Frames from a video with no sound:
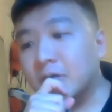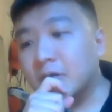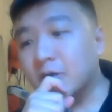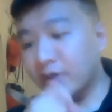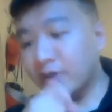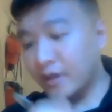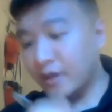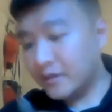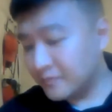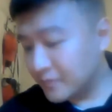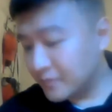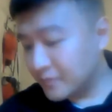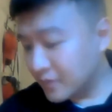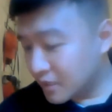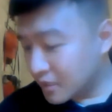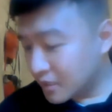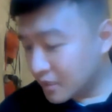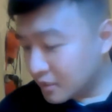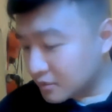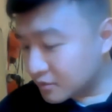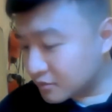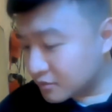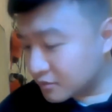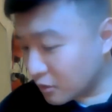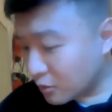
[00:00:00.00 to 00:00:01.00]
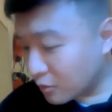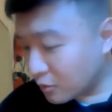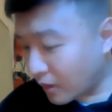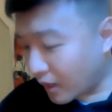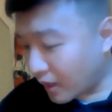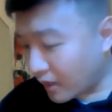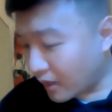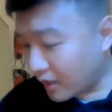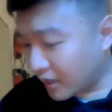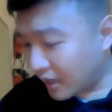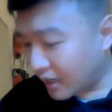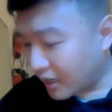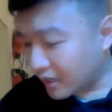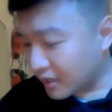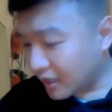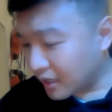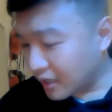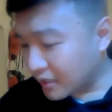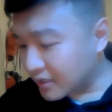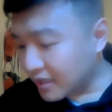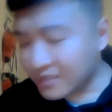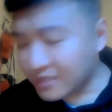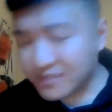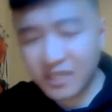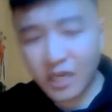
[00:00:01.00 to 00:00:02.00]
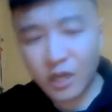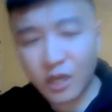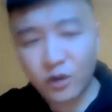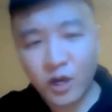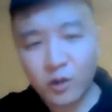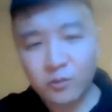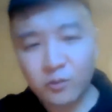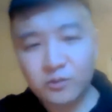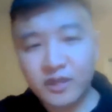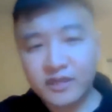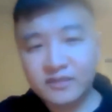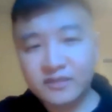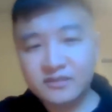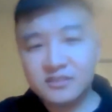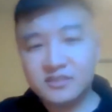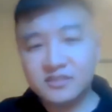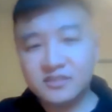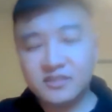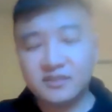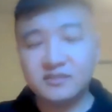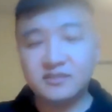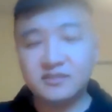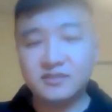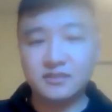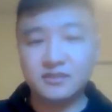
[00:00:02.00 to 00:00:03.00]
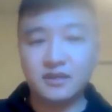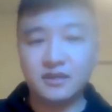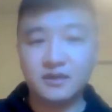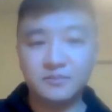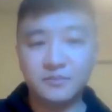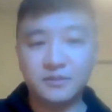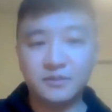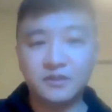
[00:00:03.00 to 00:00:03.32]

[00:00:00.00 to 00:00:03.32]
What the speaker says: Okay, so next I would like to just